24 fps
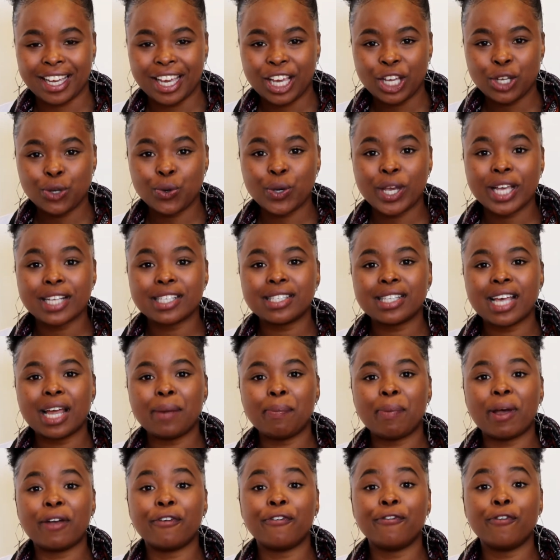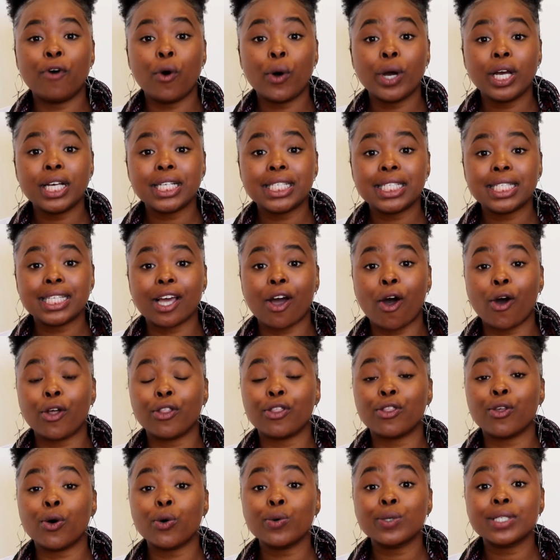you can start by focusing on
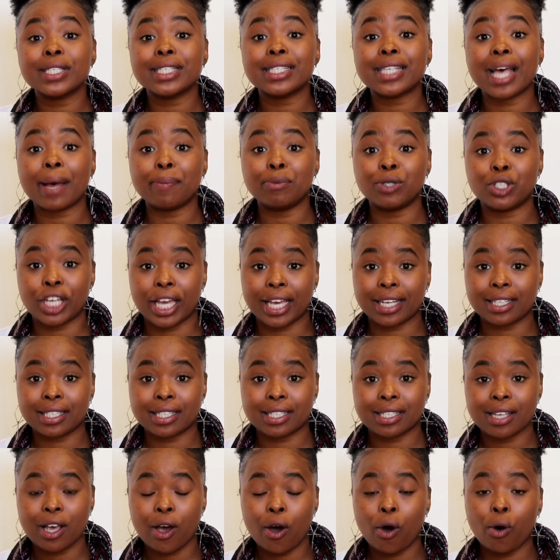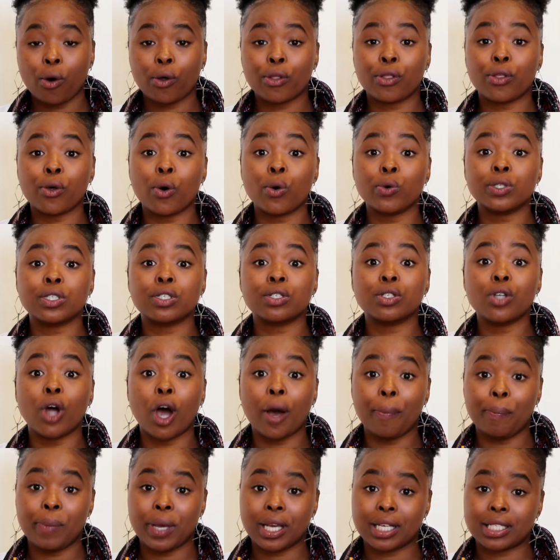those subjects or those
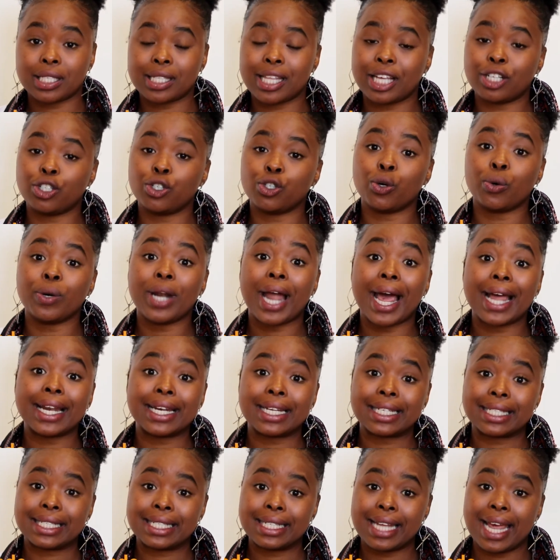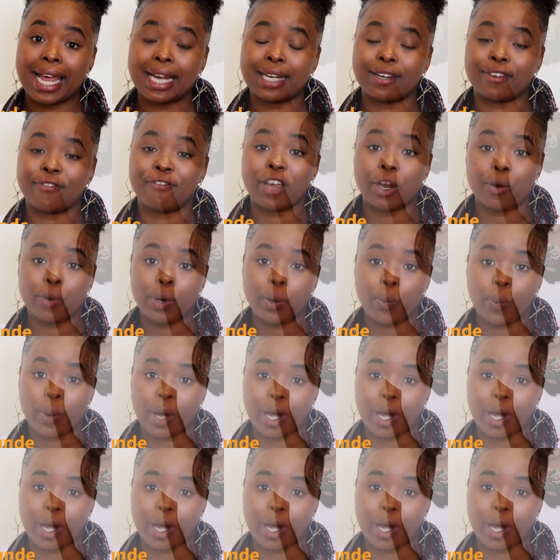topics that you don't understand very well.